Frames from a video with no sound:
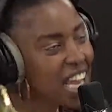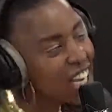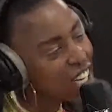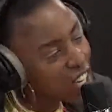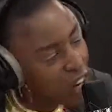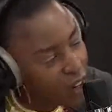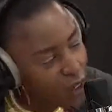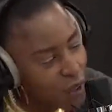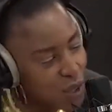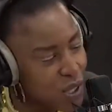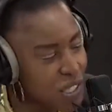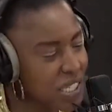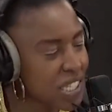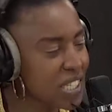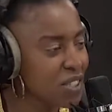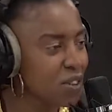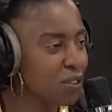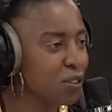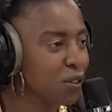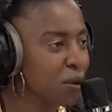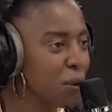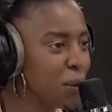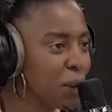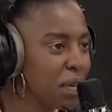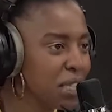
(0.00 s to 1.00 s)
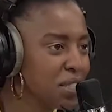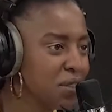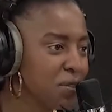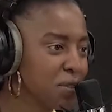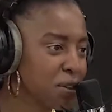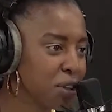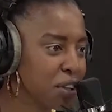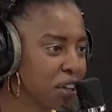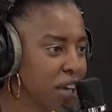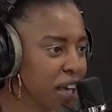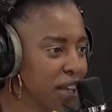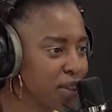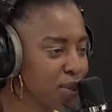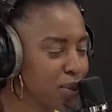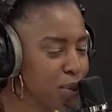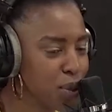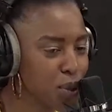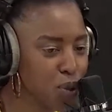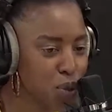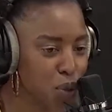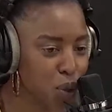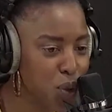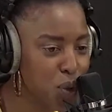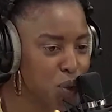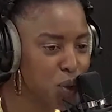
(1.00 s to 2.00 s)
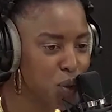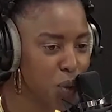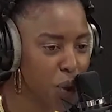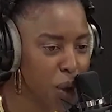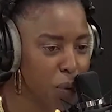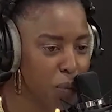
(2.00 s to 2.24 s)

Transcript: Now you're sitting for waiting for the council to hook you